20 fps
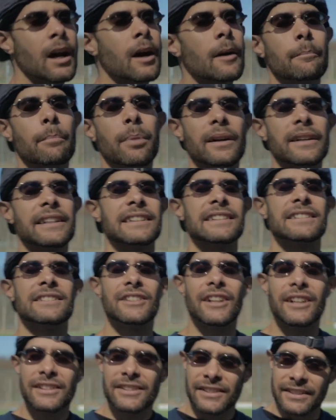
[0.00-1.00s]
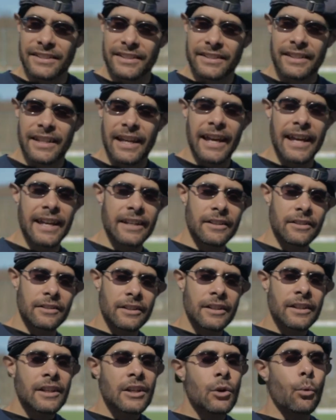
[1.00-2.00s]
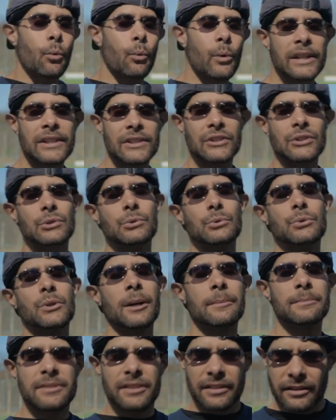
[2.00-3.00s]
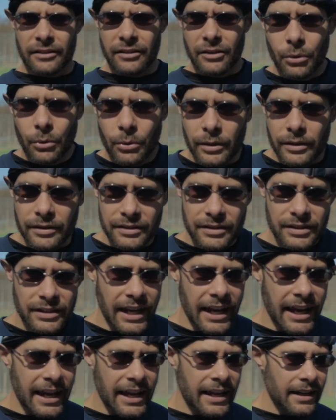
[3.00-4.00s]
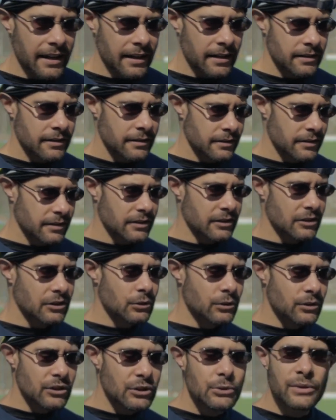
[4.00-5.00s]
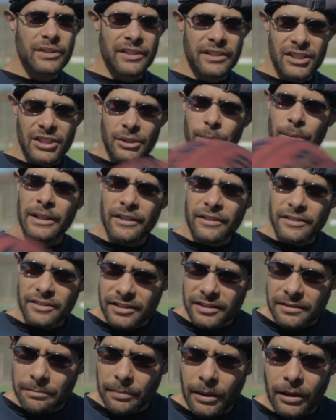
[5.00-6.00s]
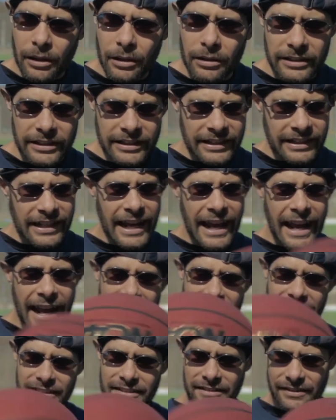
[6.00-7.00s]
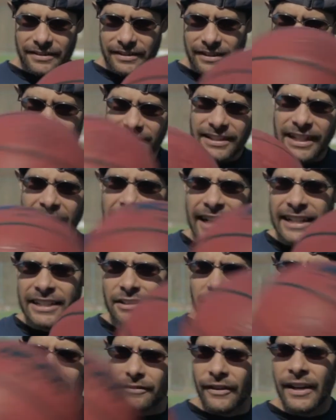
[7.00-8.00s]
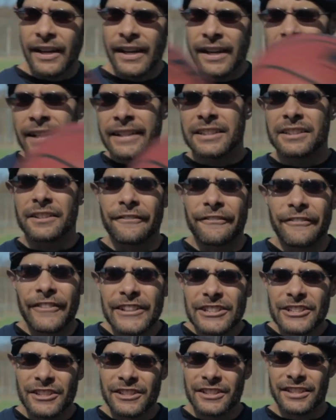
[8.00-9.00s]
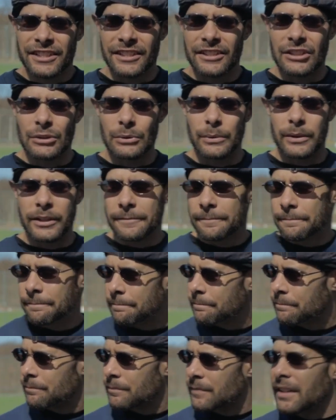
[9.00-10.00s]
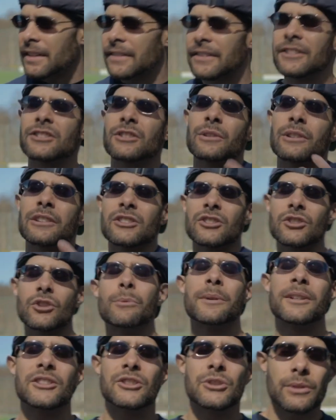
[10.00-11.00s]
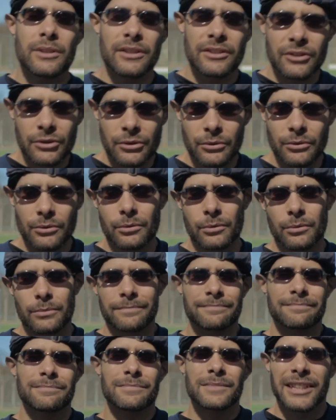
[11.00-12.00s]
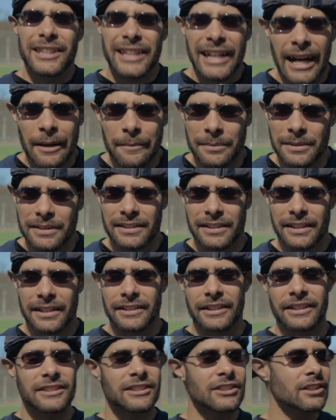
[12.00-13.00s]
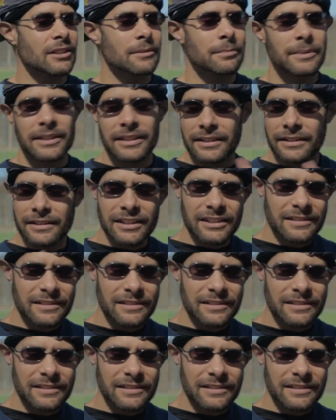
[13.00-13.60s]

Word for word: but it doesn't. And when you come to the court and you're using someone else's ball and it has this kind of deficiency to it, there's only so much you can do to compensate. It's going to be